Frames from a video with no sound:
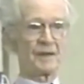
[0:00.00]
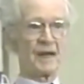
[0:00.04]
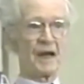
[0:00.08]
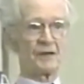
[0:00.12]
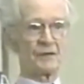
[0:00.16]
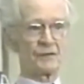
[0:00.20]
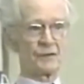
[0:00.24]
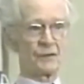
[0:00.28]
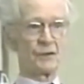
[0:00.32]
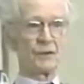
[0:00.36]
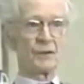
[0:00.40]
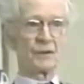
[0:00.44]

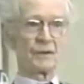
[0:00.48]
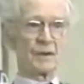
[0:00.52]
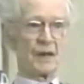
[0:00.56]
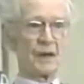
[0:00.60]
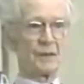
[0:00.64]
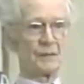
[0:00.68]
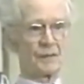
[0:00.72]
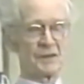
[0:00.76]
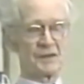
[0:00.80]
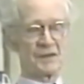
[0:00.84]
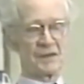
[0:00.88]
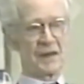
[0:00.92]
that true, and I
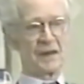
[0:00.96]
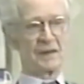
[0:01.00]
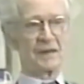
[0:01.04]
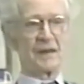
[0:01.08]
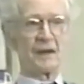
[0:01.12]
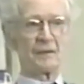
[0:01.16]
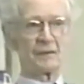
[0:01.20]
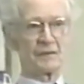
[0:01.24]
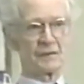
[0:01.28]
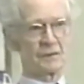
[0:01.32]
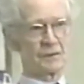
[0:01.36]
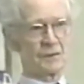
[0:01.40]
would say
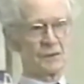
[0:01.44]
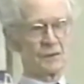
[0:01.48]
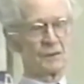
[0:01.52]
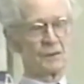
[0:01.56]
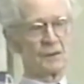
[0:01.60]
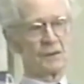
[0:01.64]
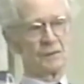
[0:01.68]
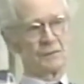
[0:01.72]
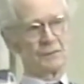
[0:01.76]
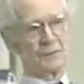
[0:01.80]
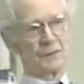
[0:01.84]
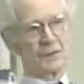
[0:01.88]
that was
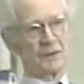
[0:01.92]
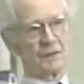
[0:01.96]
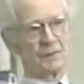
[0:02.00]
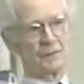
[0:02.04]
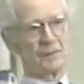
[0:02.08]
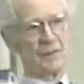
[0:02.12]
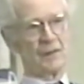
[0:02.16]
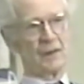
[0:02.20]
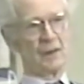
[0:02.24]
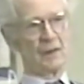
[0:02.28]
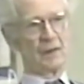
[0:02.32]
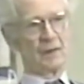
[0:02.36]
true of, uh,
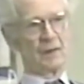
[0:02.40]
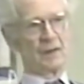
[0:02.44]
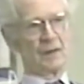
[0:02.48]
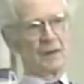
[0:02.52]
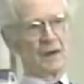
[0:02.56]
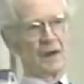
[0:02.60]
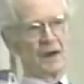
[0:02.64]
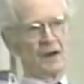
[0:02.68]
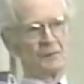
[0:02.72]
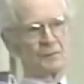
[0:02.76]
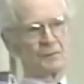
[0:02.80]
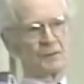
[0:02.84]

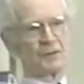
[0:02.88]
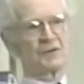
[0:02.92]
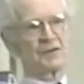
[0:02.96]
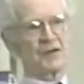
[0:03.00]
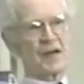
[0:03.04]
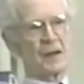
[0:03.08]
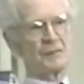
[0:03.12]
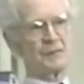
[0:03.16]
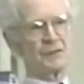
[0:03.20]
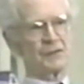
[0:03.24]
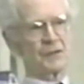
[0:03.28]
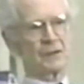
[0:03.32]
of
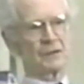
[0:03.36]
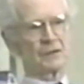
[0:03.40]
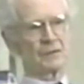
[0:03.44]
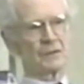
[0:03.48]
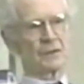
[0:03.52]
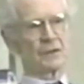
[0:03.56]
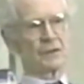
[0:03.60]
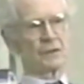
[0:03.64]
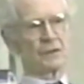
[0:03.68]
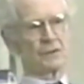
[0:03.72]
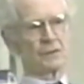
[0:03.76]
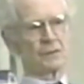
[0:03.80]
perception,
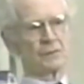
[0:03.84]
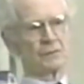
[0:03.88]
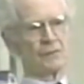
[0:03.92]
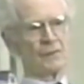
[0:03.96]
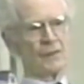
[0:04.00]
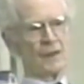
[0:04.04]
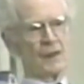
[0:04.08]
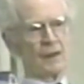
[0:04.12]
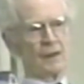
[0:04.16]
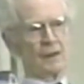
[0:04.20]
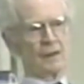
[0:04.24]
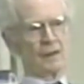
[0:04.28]
too.
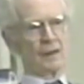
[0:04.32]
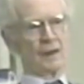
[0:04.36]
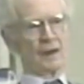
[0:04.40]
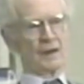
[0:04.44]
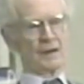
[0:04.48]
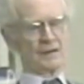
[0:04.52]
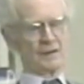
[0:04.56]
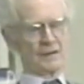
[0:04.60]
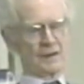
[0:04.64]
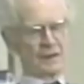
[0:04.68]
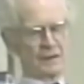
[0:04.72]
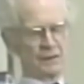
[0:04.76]

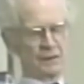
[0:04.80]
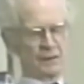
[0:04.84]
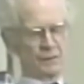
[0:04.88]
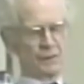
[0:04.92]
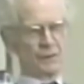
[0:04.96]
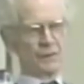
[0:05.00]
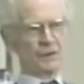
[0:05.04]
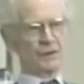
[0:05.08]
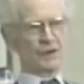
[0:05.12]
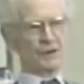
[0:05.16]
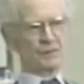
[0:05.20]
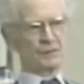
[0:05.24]
I think the
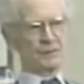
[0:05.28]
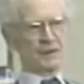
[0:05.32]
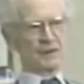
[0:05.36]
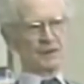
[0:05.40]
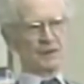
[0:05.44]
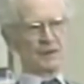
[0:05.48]
work that's been